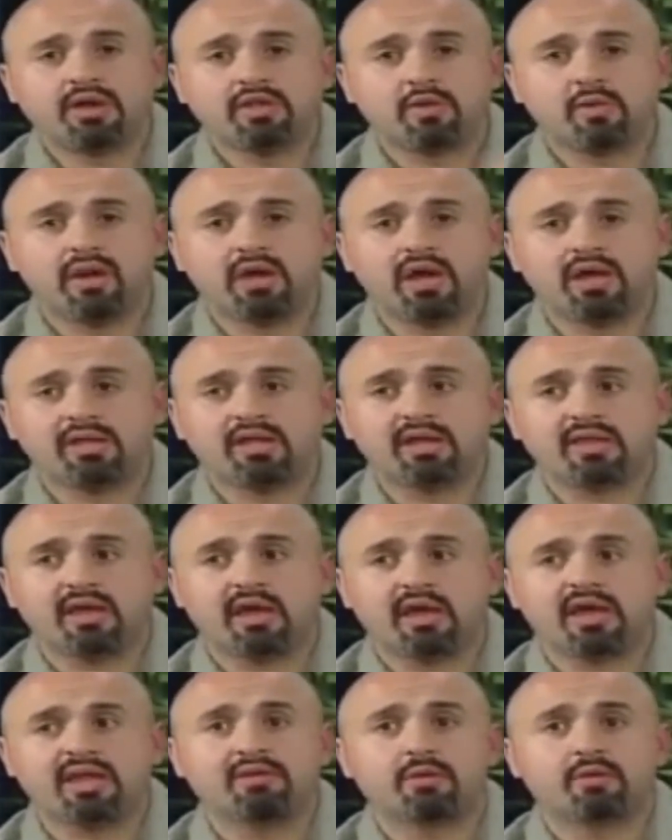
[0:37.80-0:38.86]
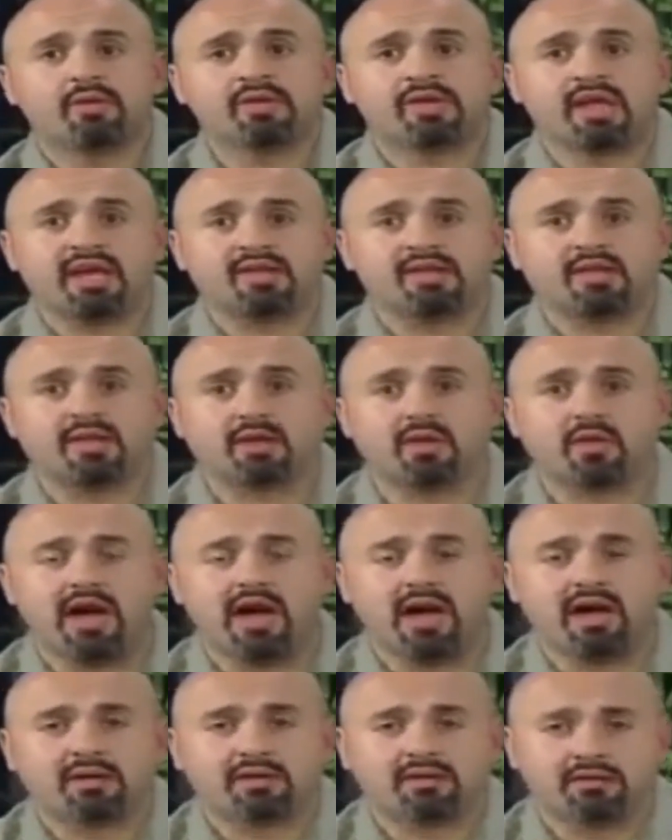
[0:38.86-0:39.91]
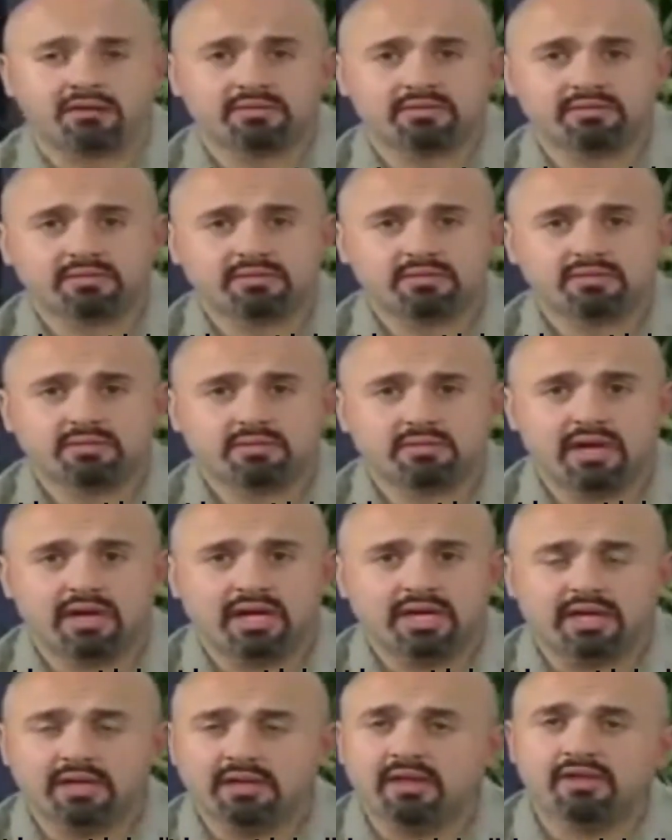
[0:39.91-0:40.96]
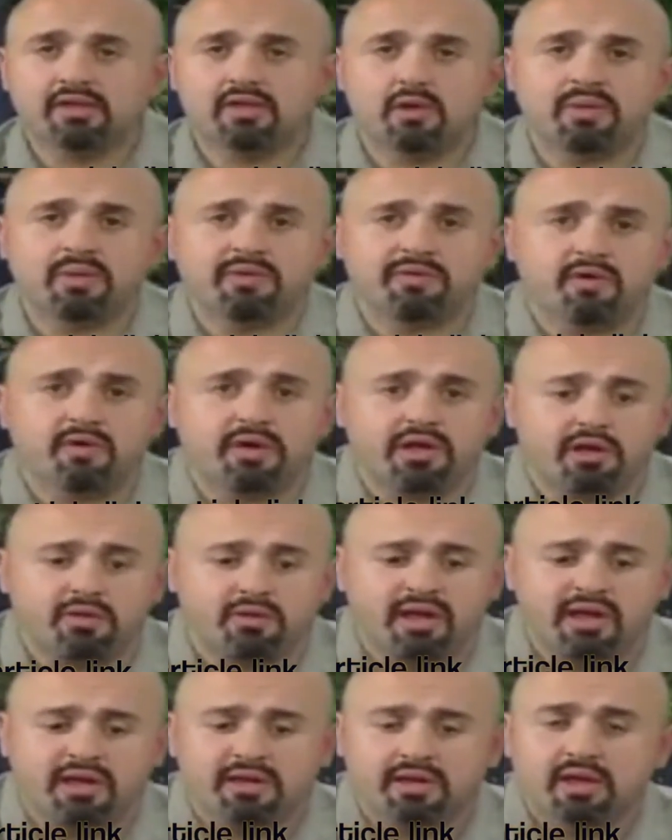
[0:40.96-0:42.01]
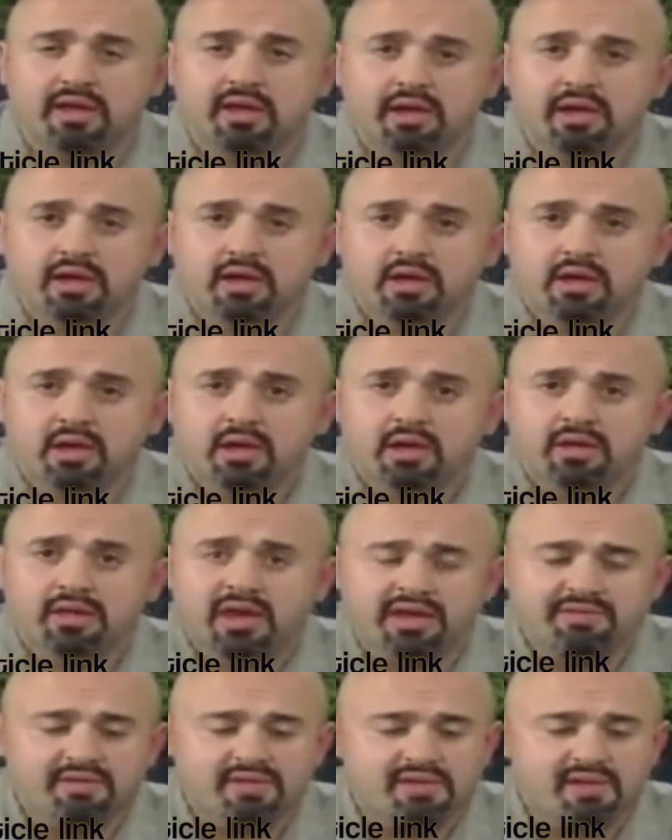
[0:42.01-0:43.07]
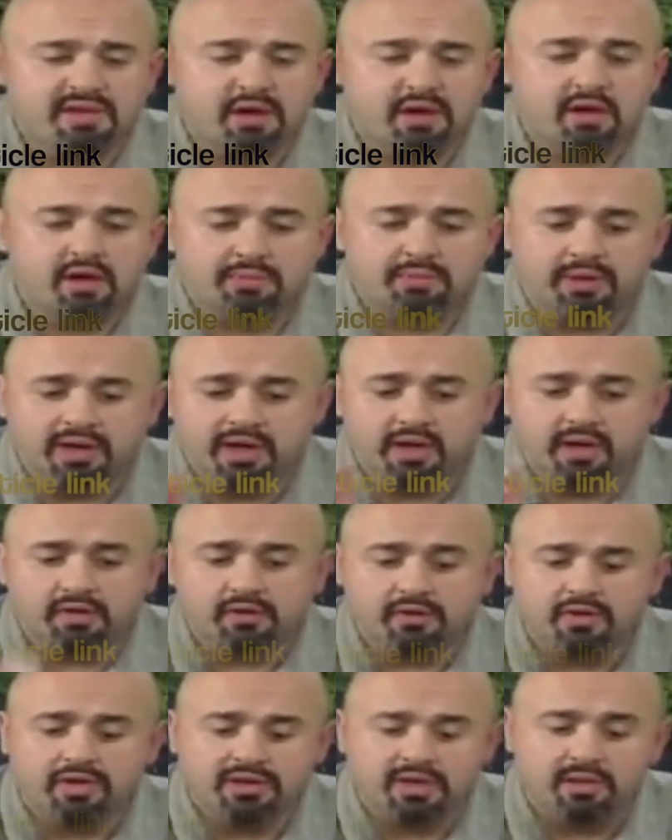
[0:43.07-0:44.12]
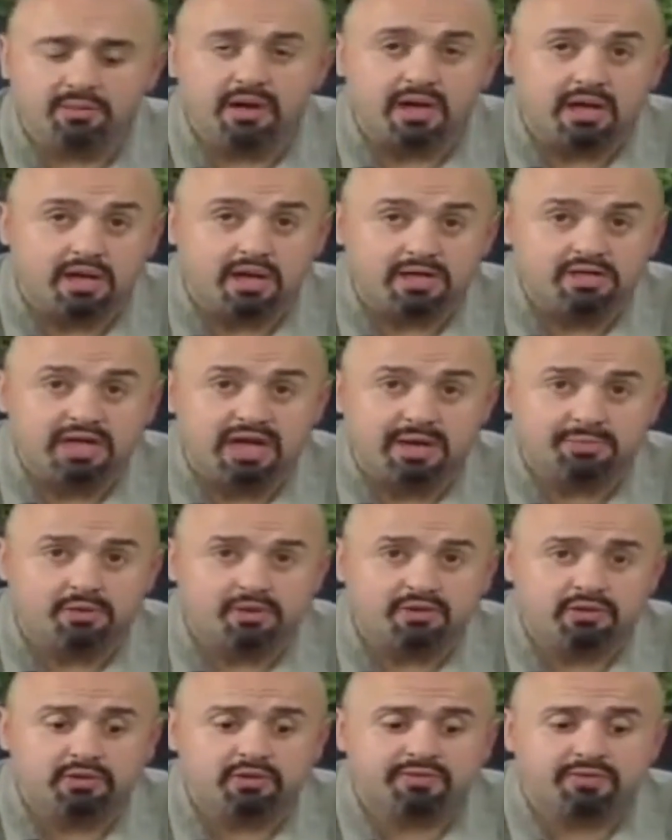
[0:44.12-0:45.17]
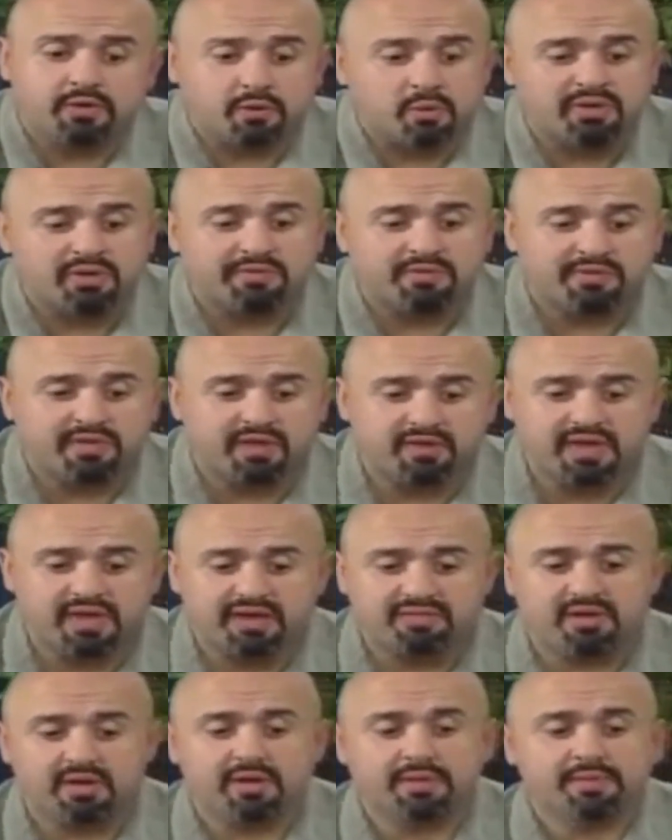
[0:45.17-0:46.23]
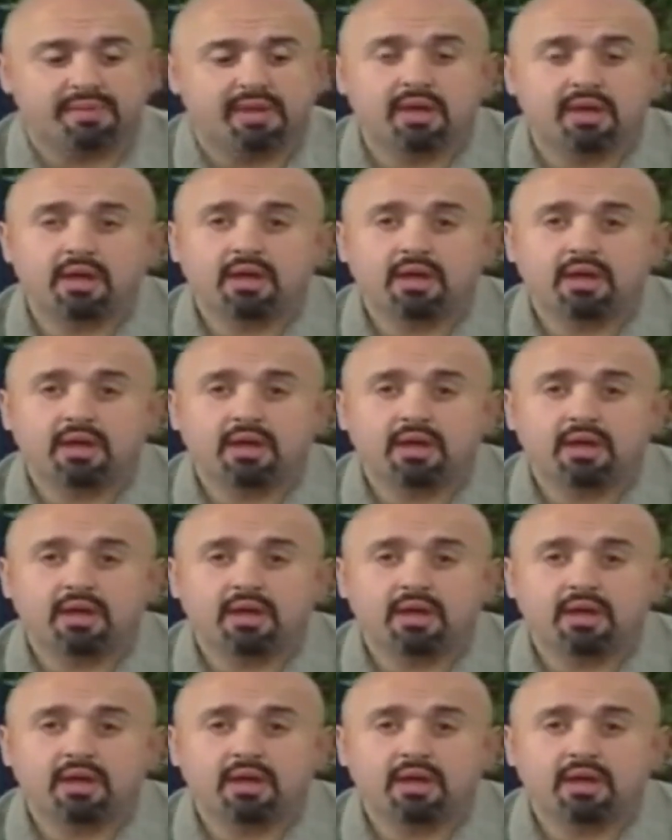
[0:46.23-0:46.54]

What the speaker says: According to one Hadith, Allah even recites the Quran, right? And did so before he created the heavens and the earth. But here, Surah Al-Baqarah, chapter 2, verse 157.